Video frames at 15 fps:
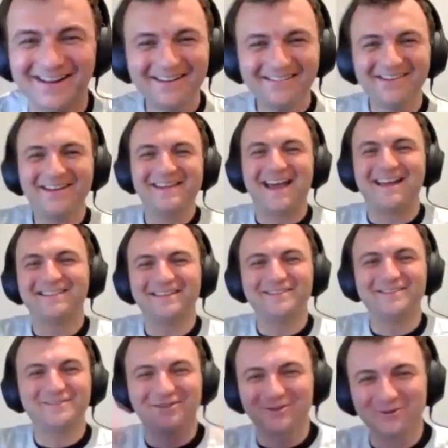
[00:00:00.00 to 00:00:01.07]
We just had
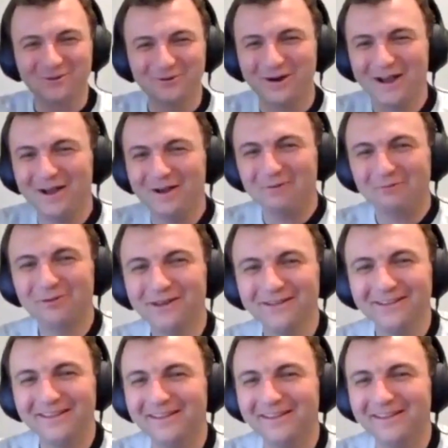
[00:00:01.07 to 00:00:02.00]
these two really